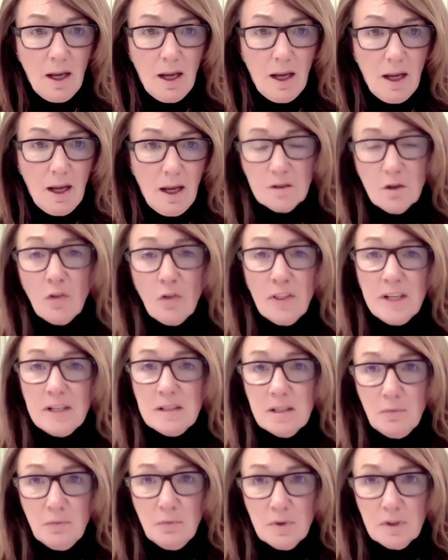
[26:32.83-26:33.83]
it's nothing
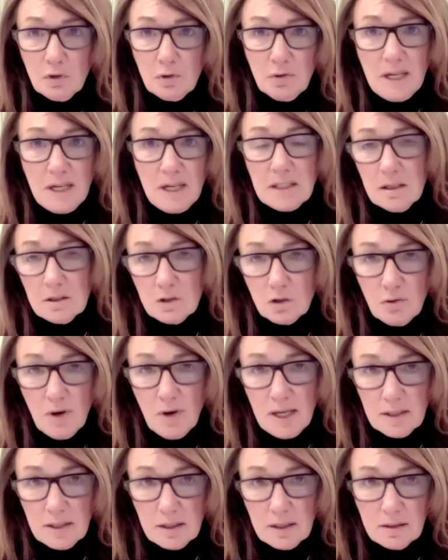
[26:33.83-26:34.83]
different. Credit is
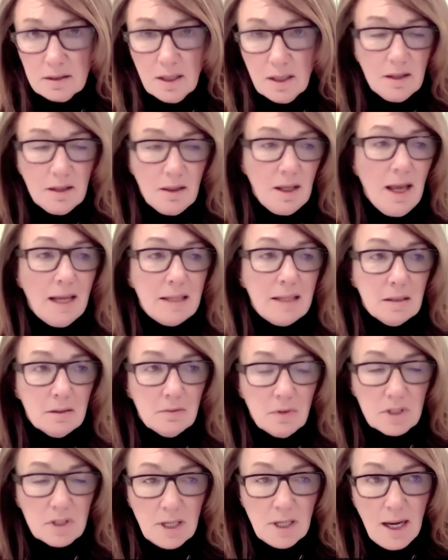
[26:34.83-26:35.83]
credit. At the end
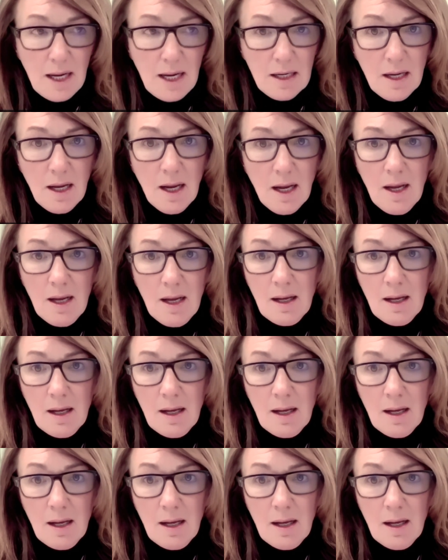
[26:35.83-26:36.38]
of the day,